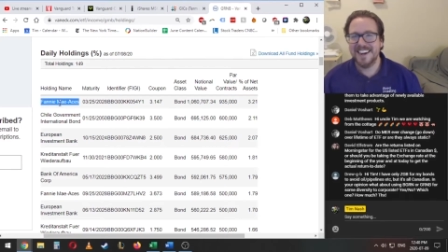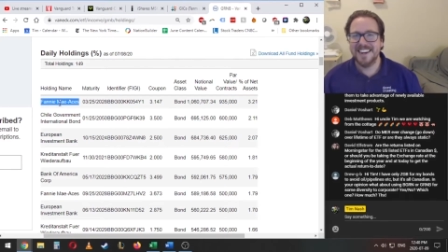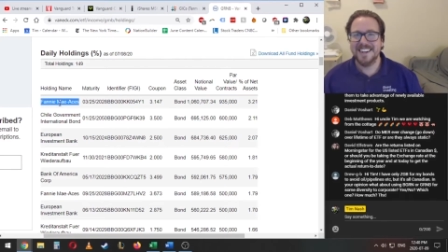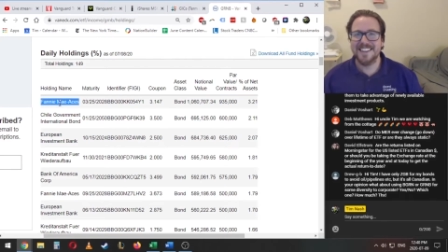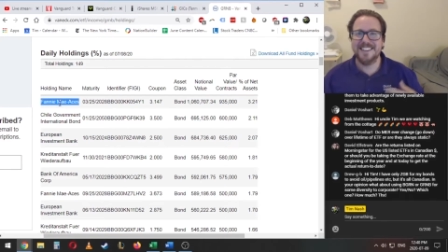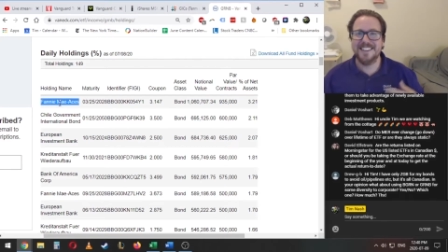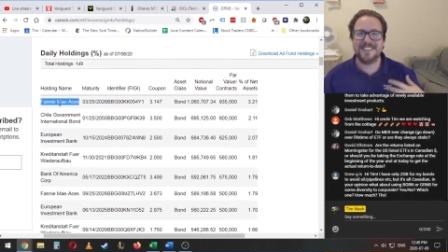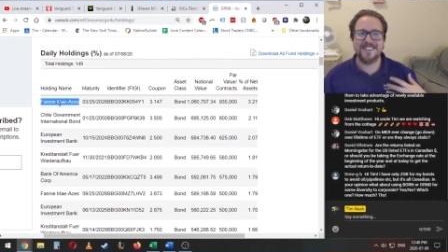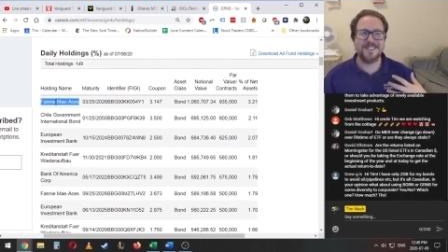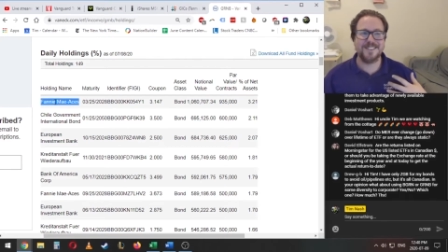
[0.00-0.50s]

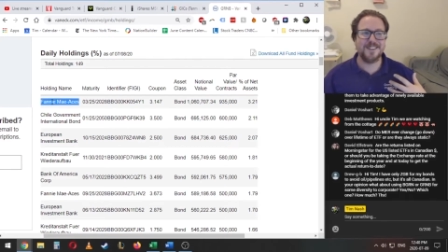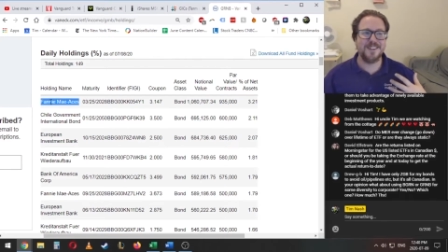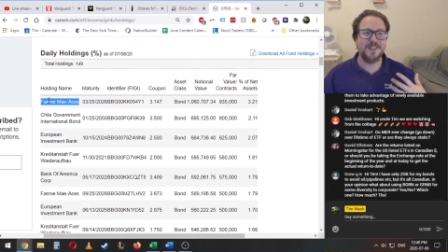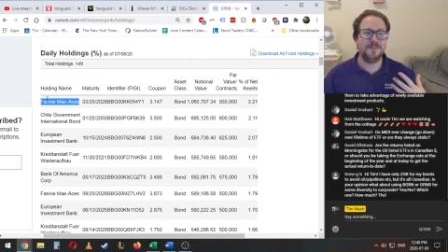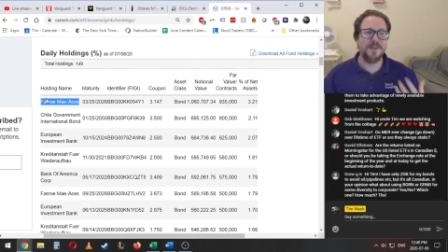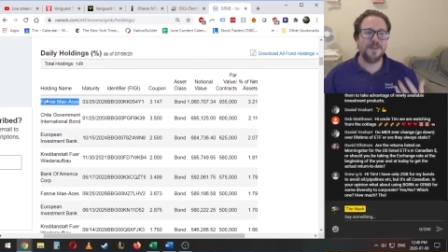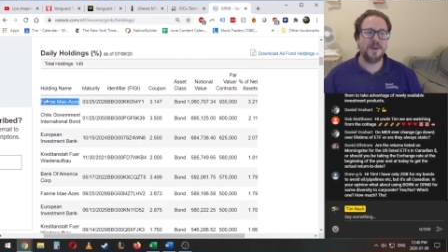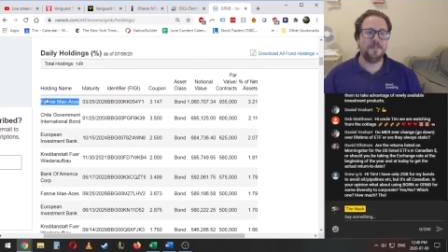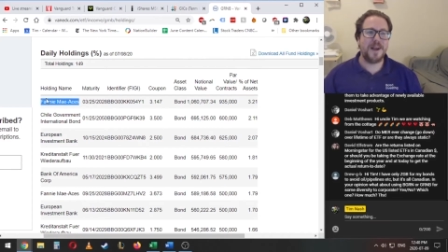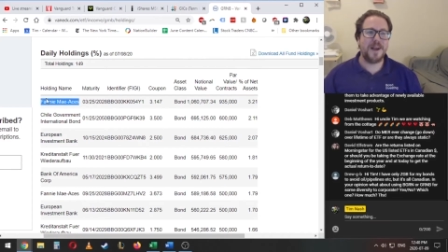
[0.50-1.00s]
This is going to
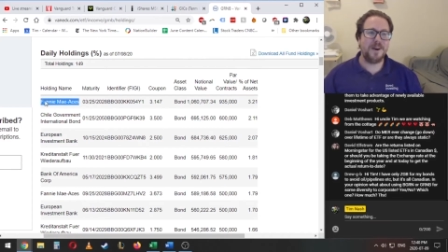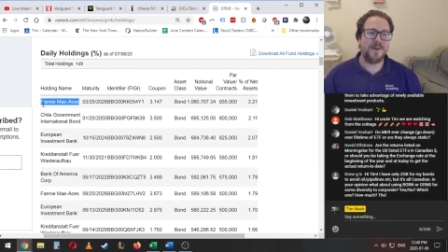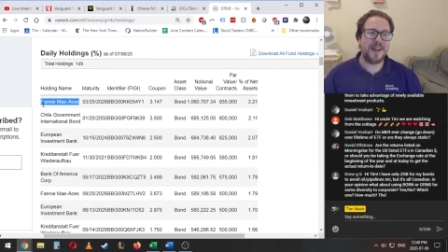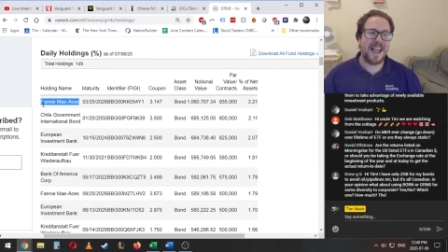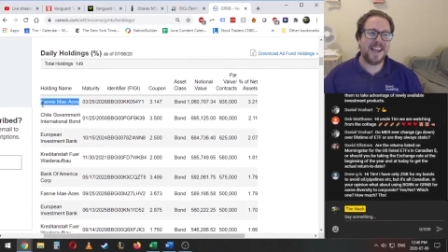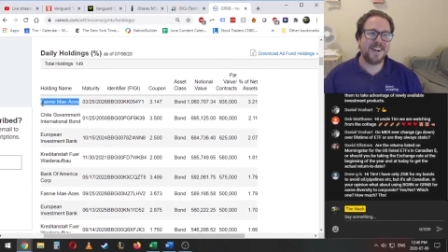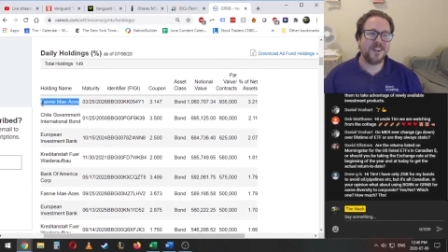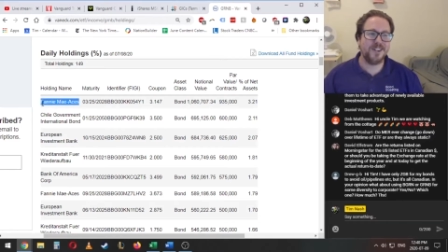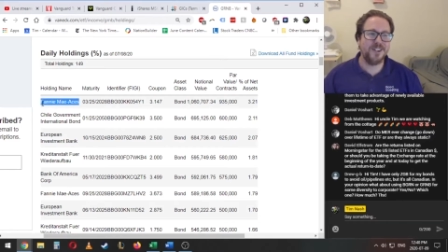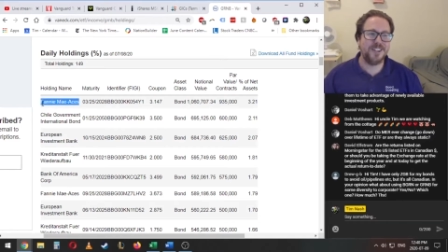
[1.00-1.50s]
be about
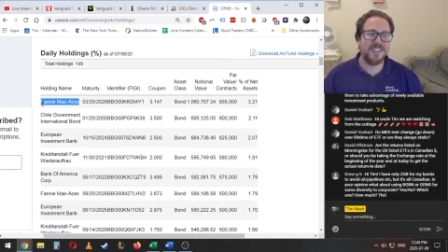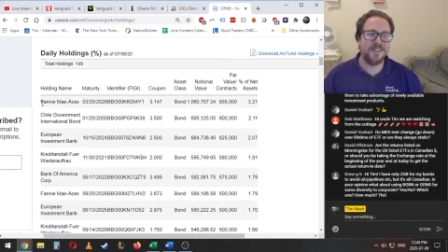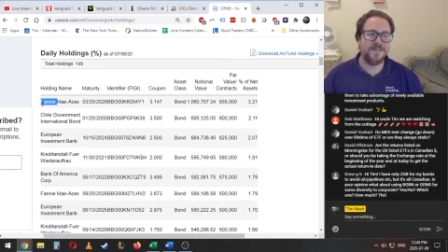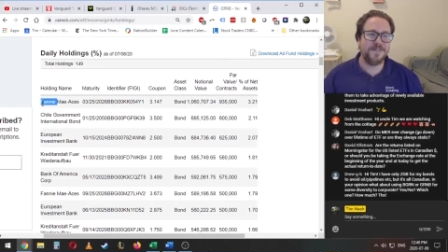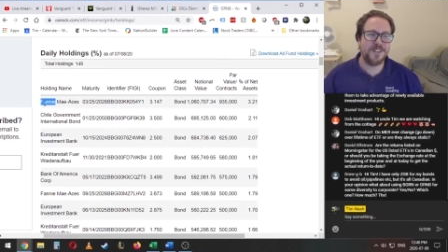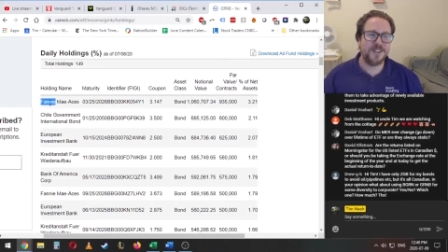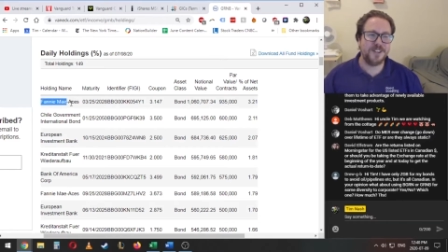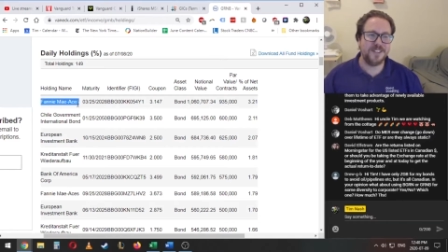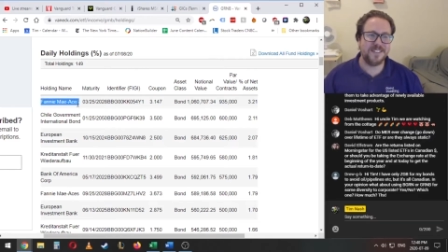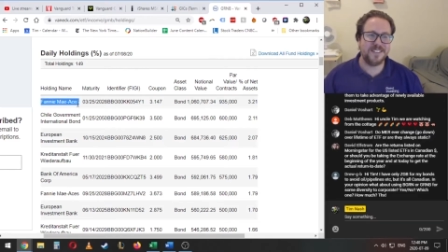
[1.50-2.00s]
energy
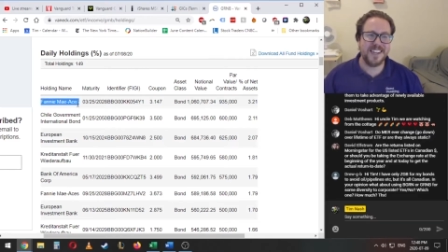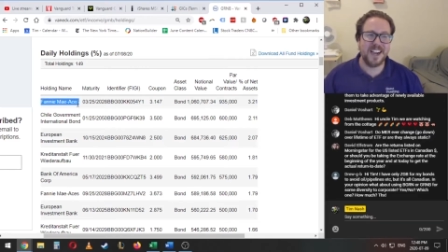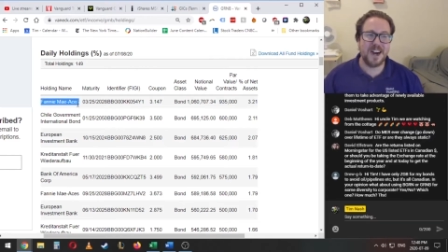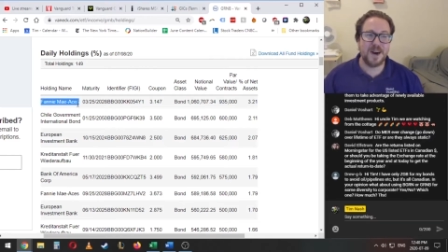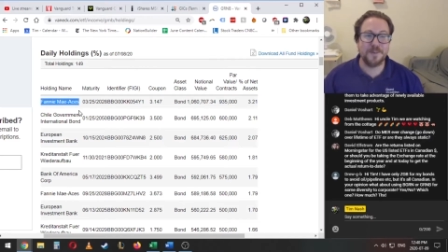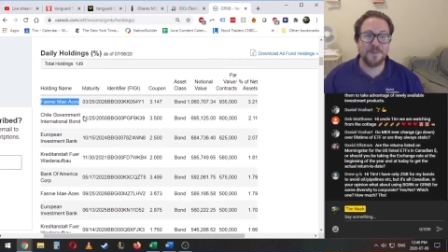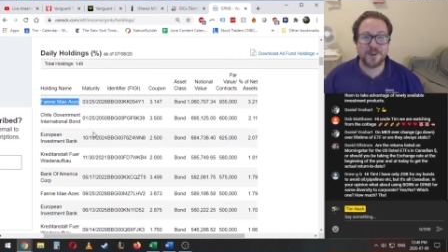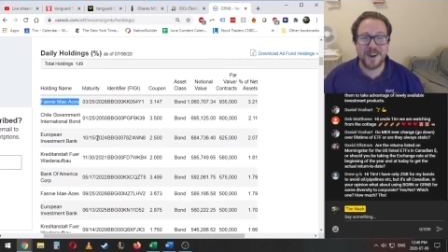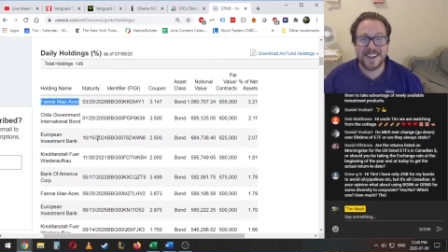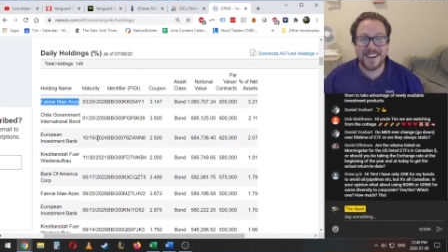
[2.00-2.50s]
efficiency
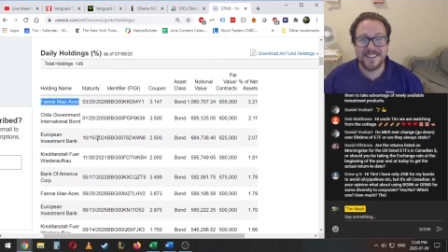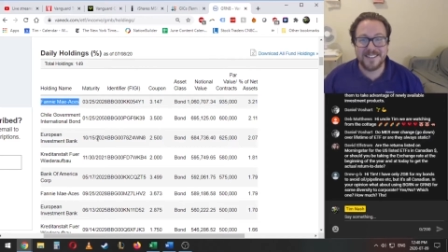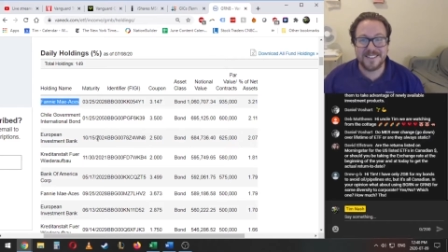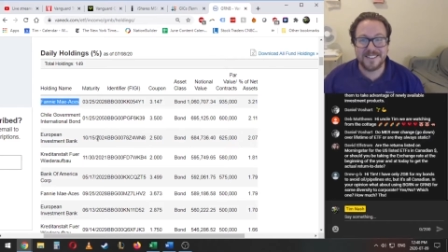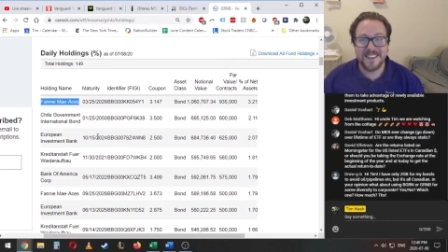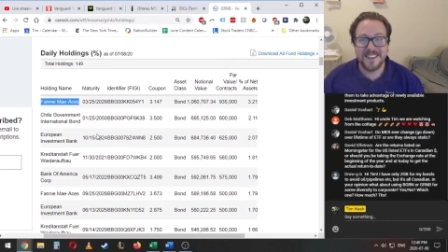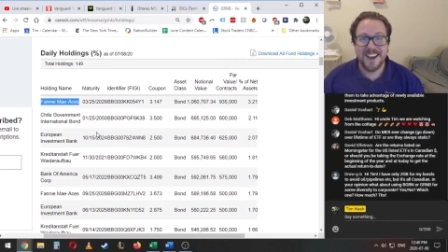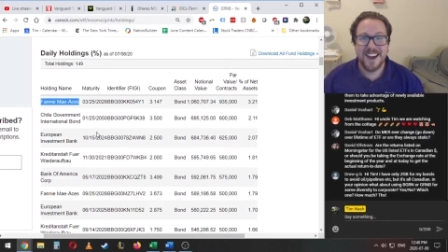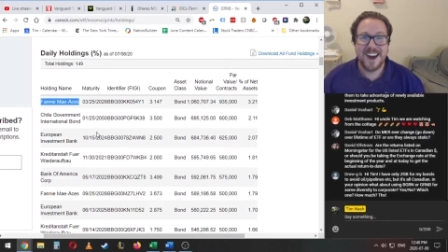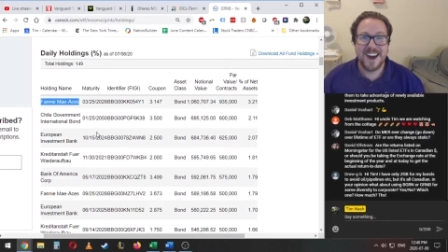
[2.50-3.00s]
upgrades,
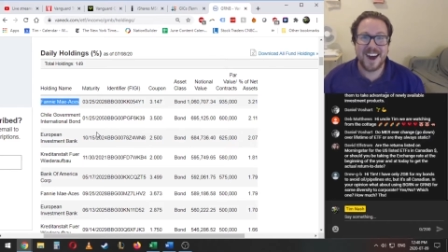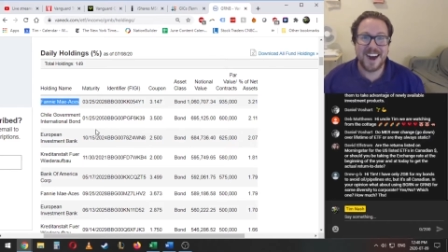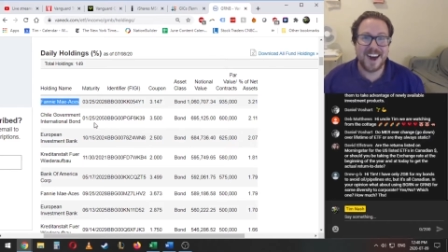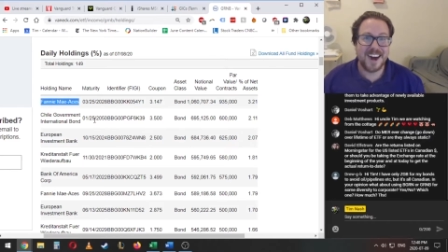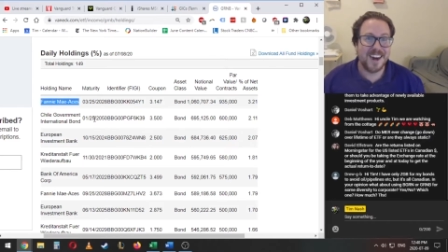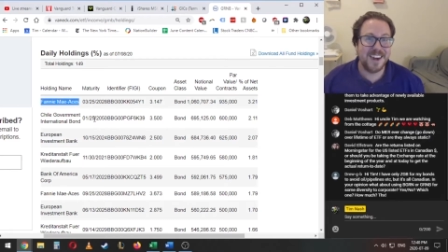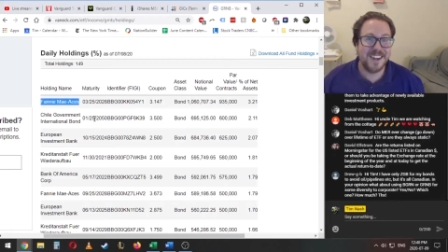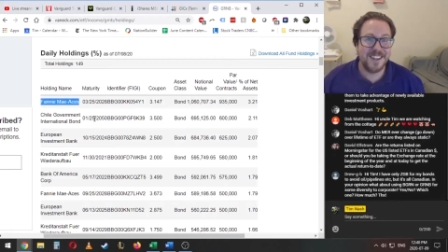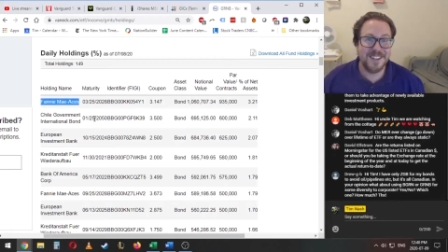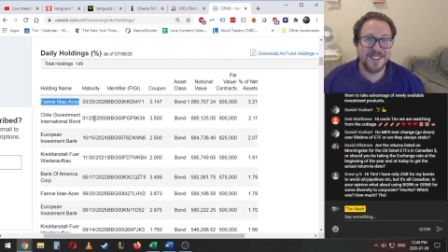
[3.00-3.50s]

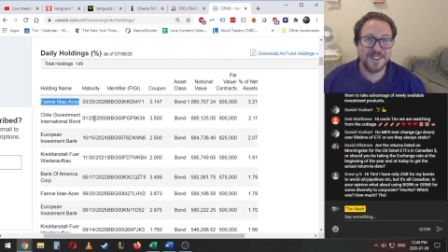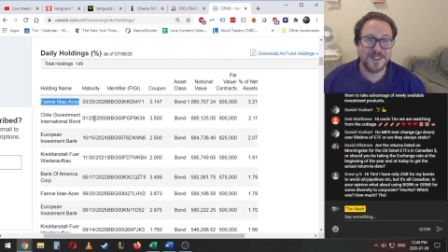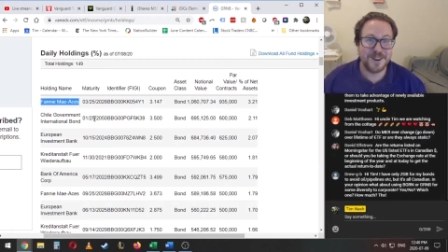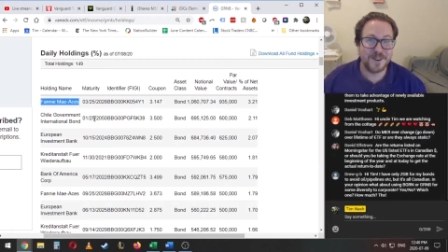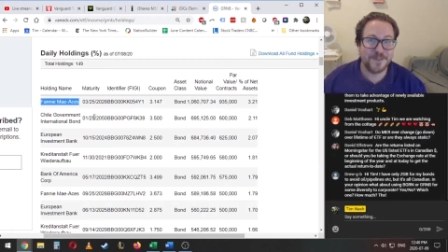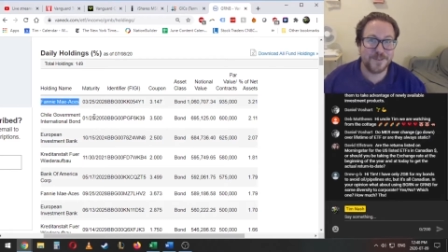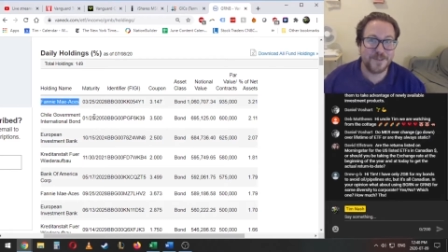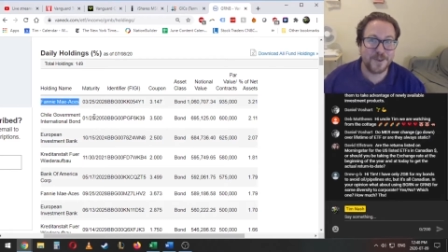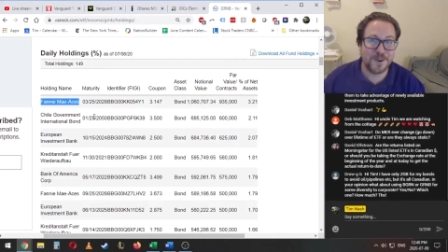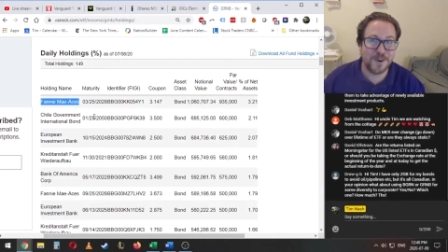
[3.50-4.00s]

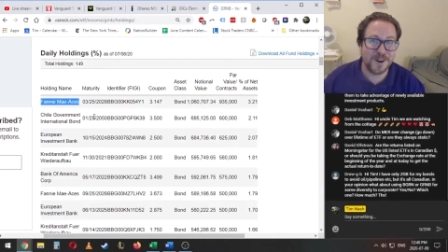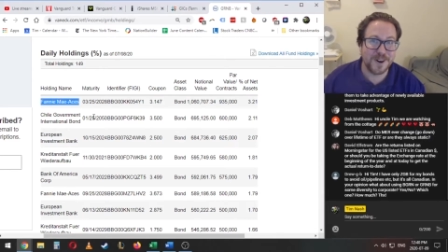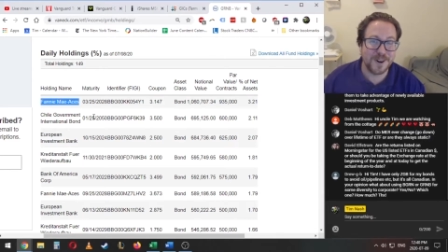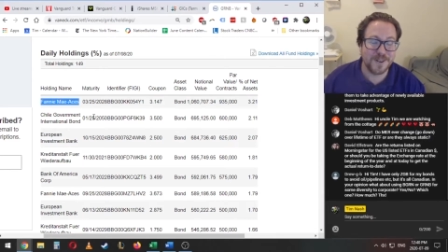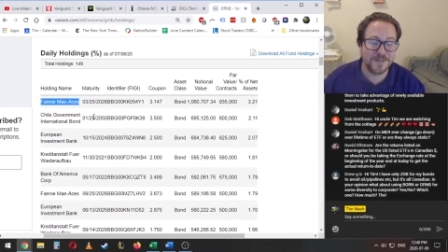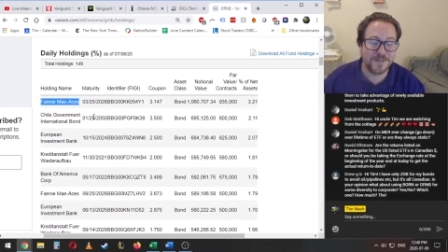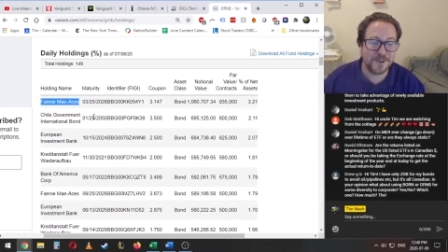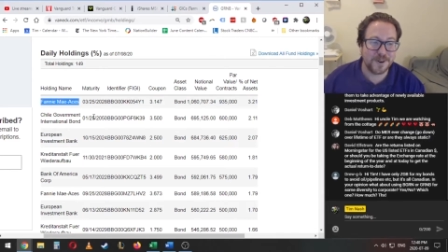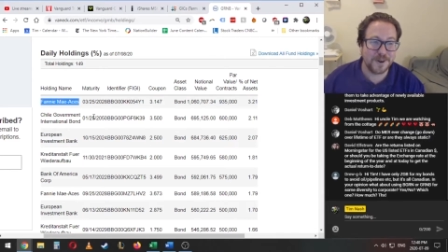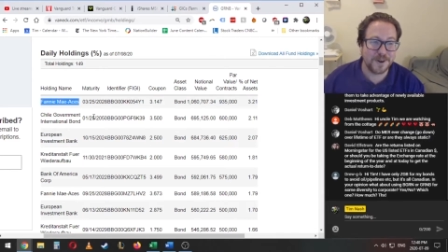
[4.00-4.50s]

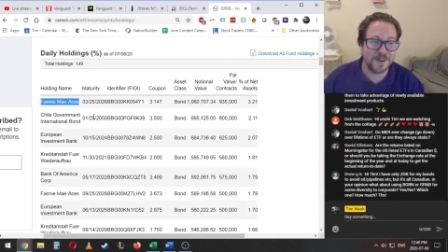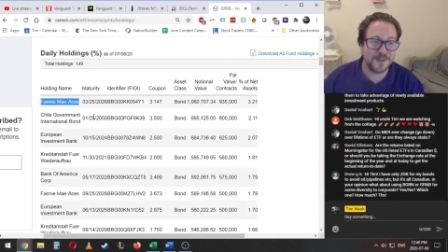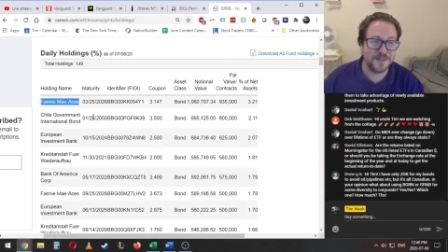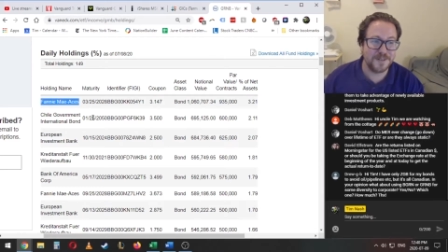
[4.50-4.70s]
for